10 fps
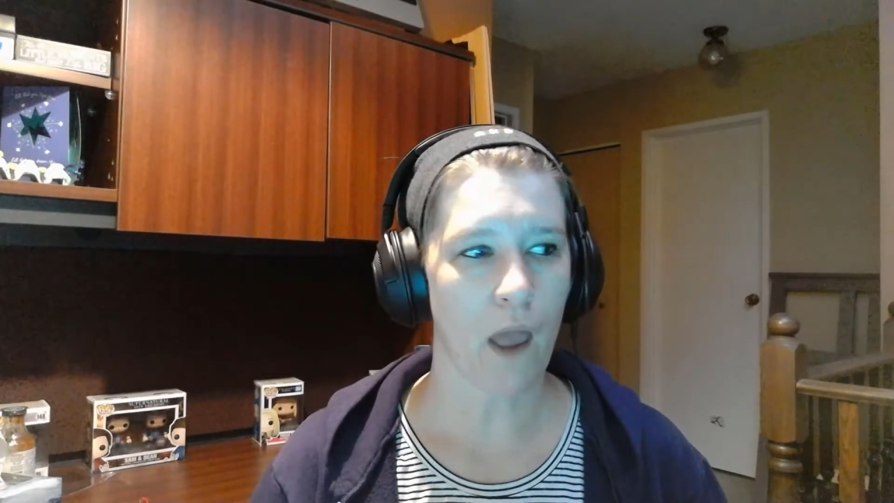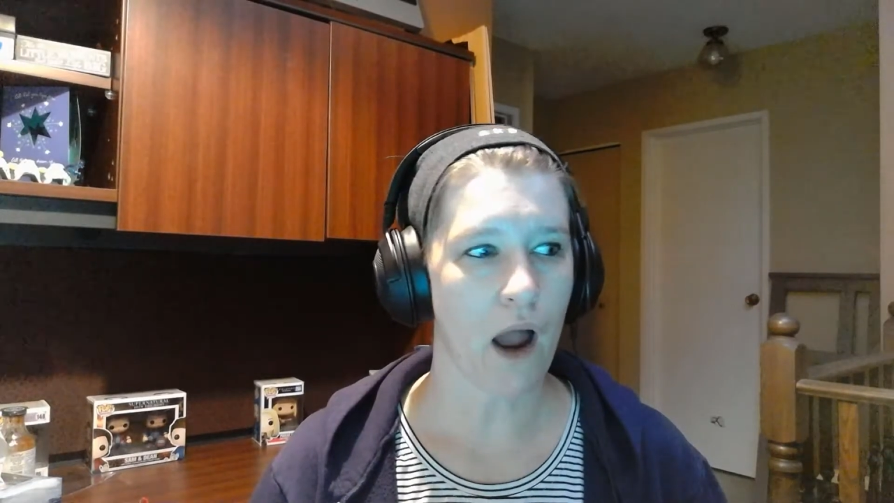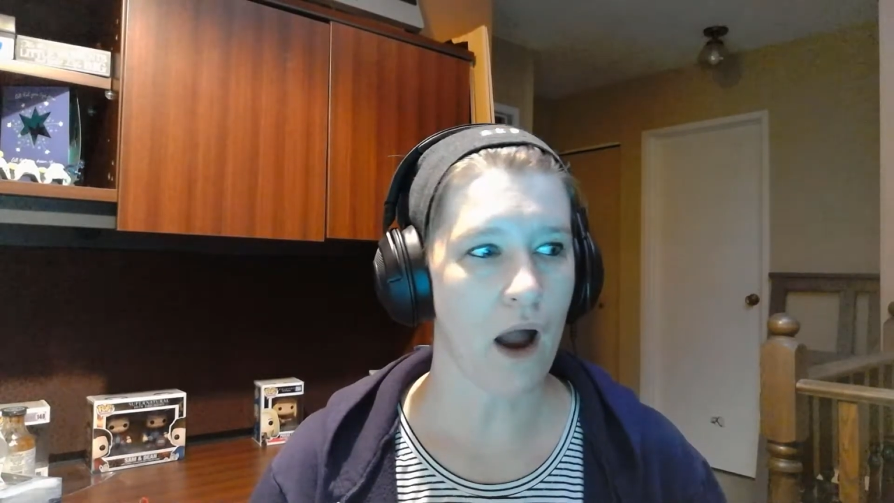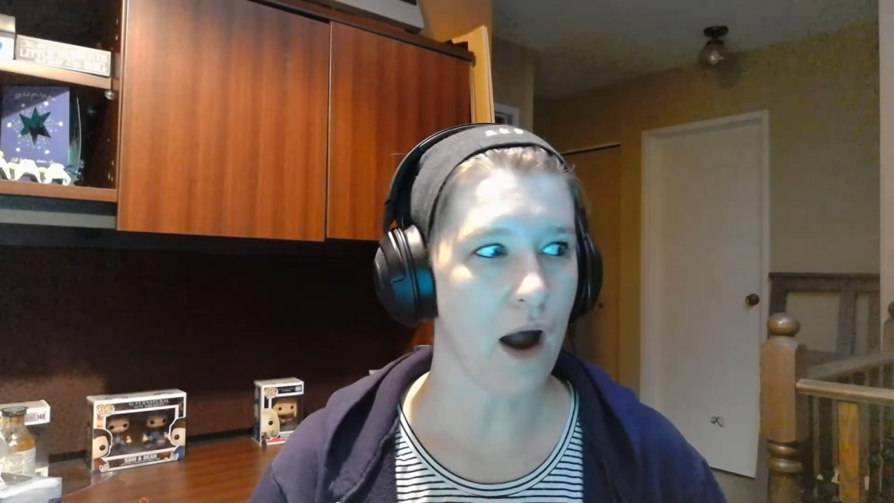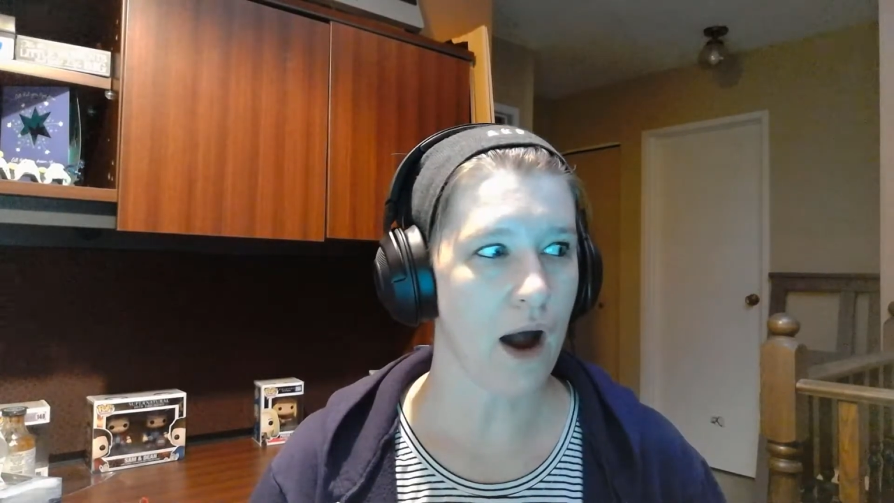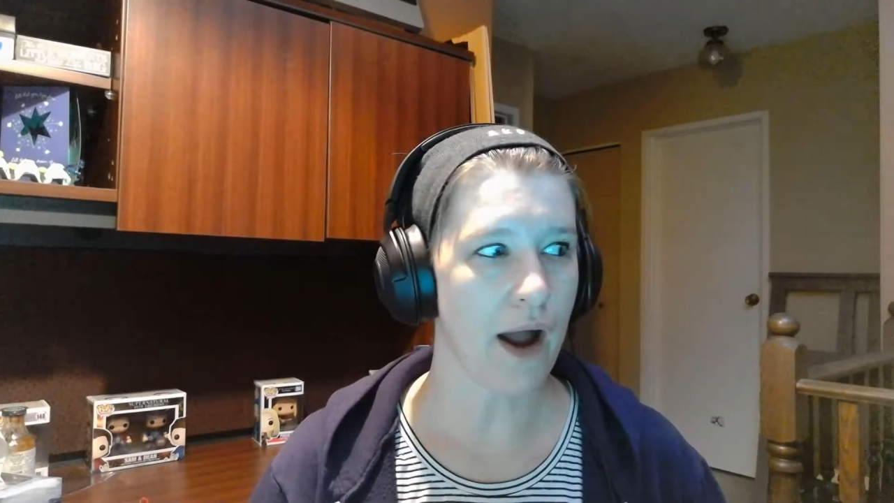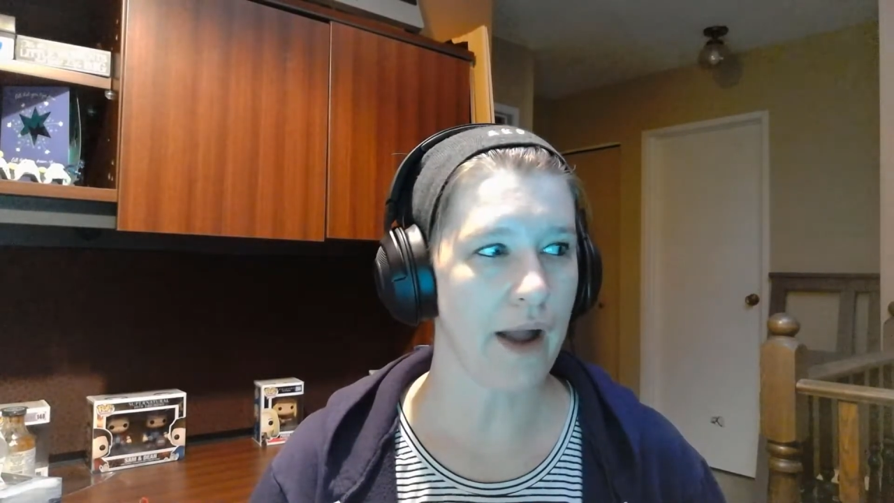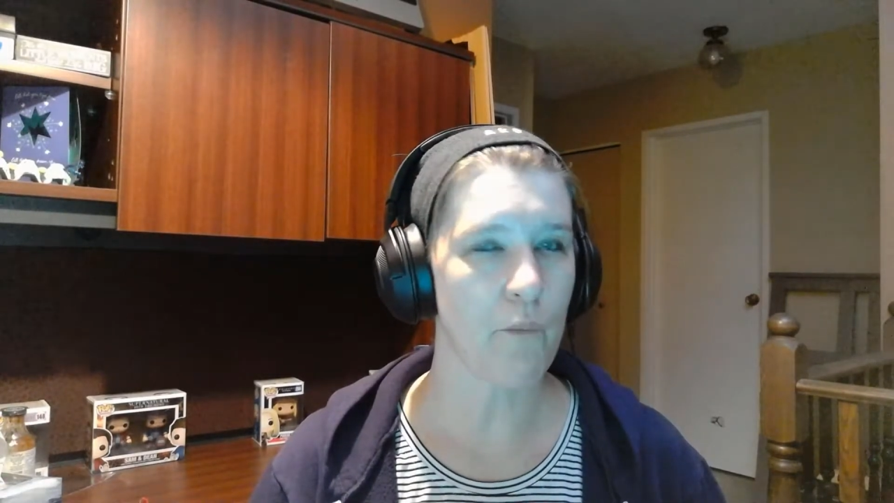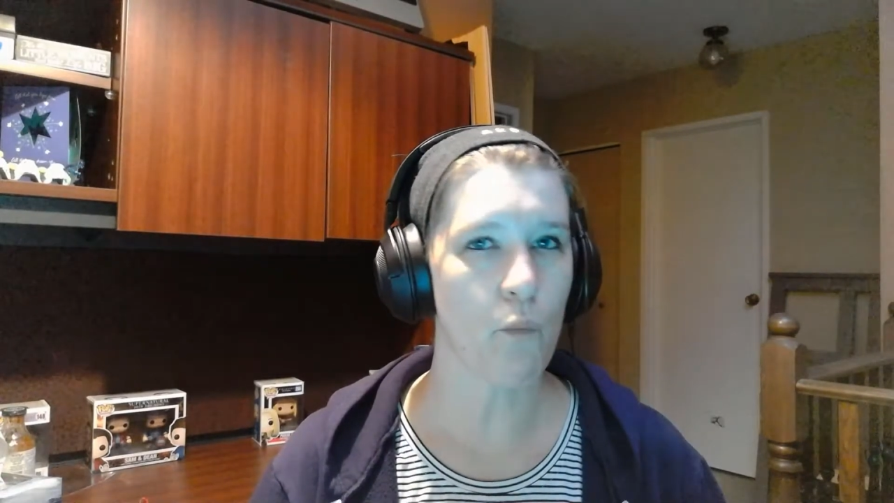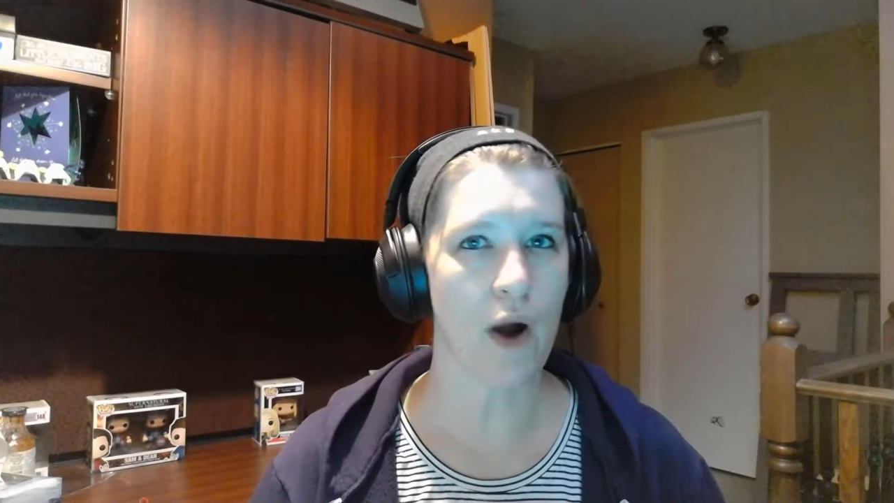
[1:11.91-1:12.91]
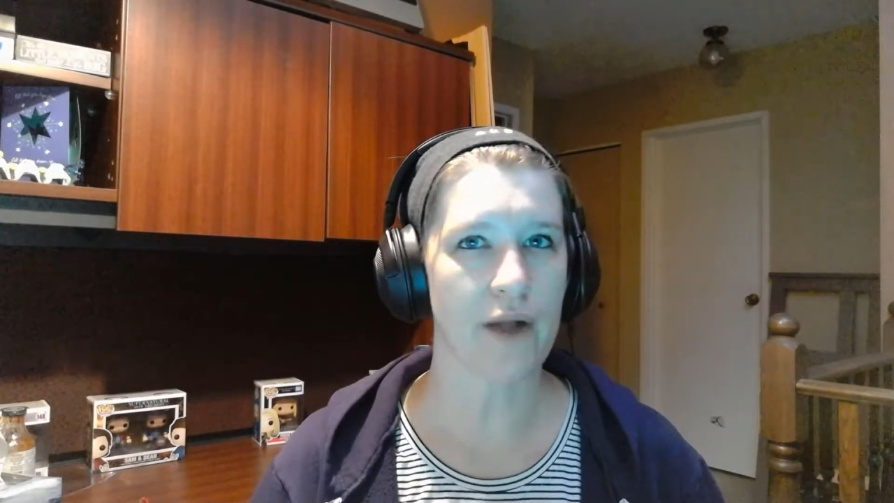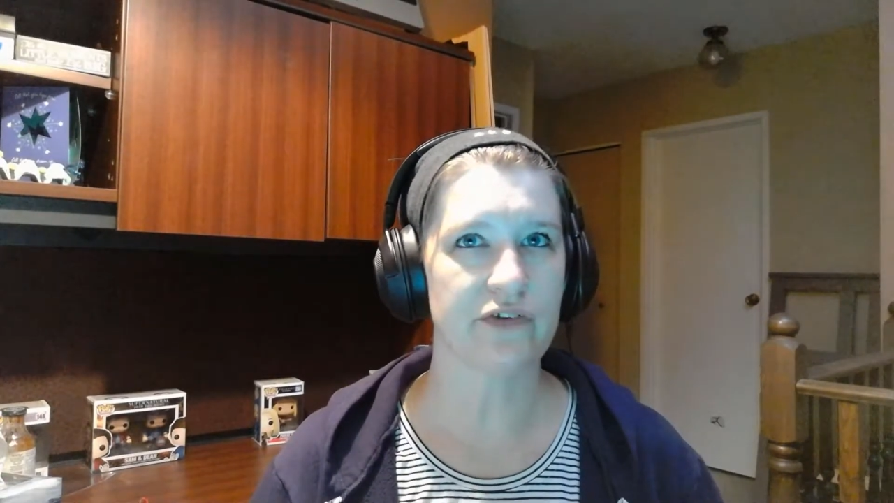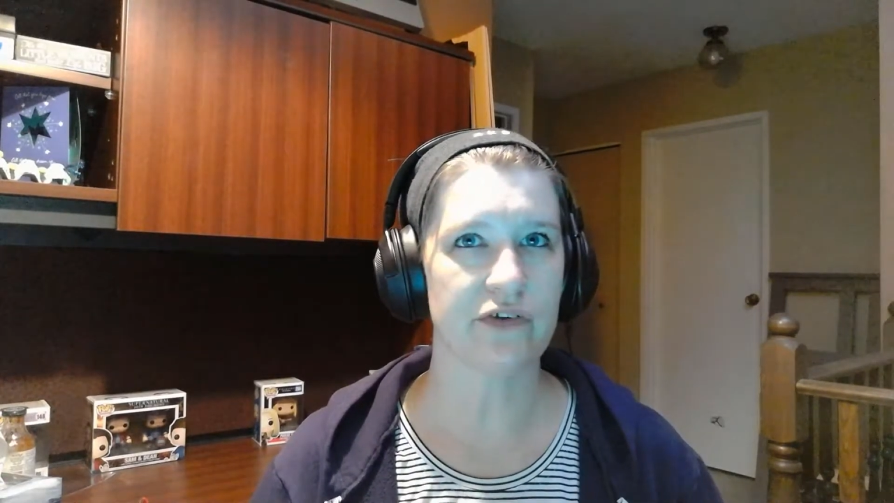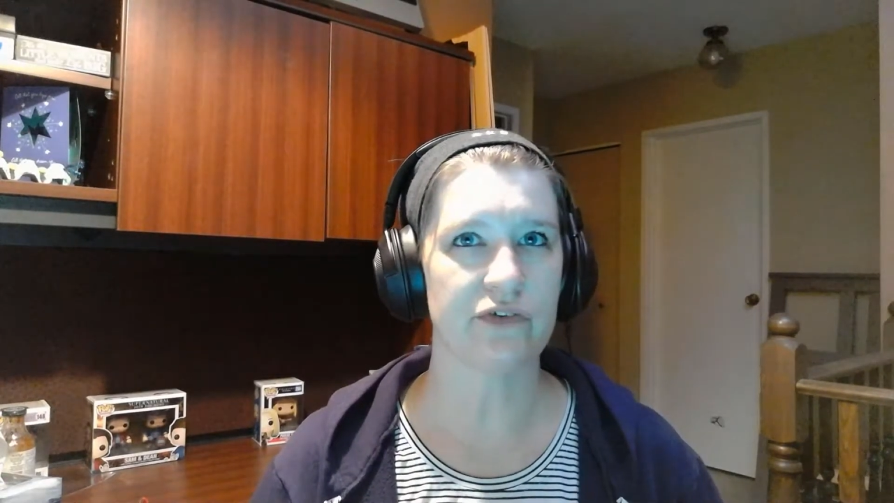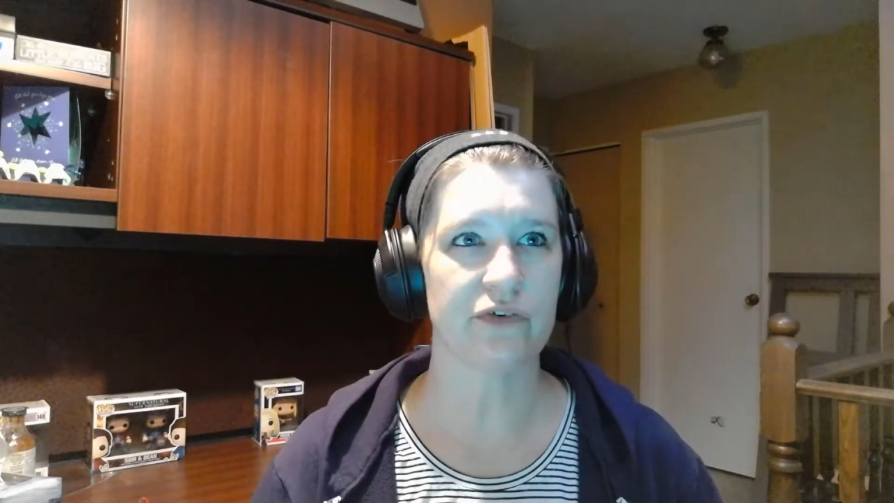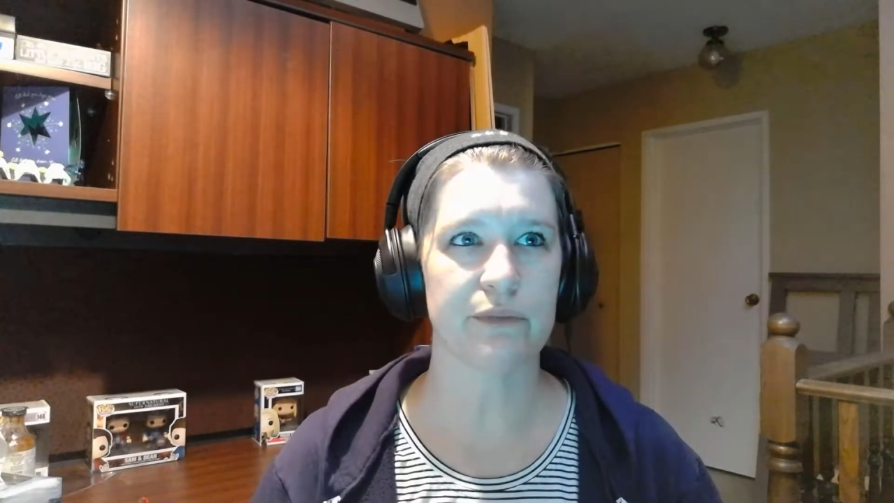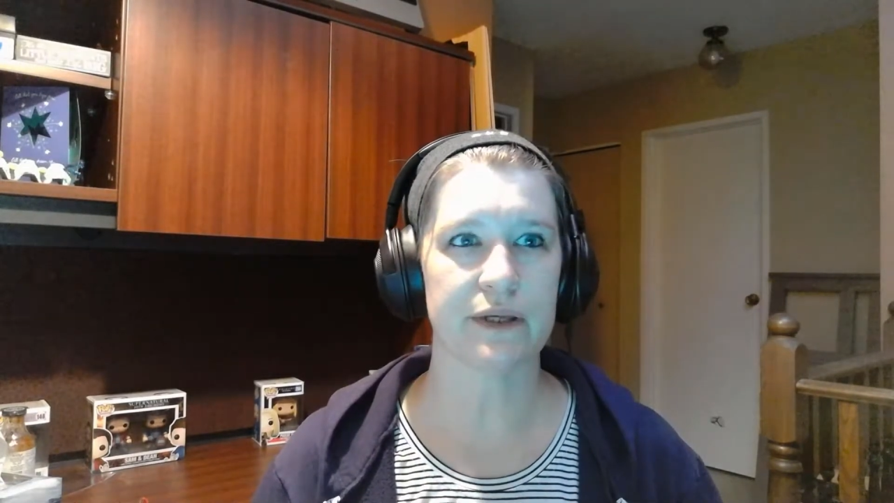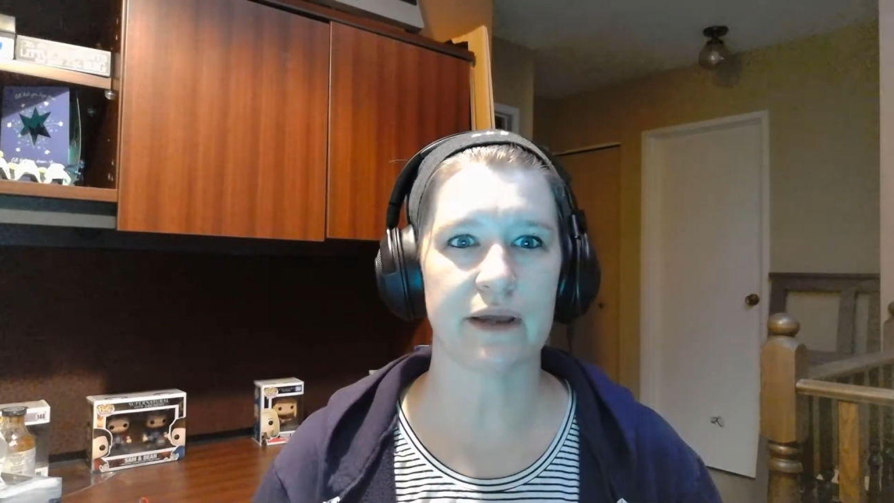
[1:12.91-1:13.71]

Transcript: I wanted to be